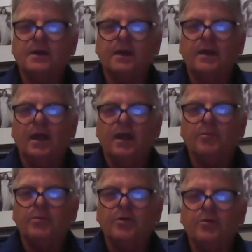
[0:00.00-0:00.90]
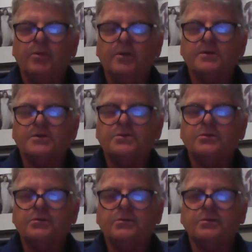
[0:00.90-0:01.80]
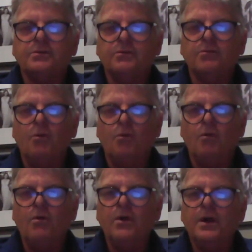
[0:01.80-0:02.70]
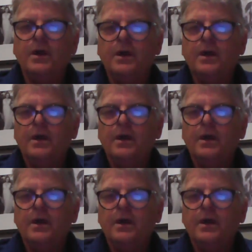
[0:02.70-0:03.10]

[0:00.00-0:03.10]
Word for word: other kids and, and pupils to do more.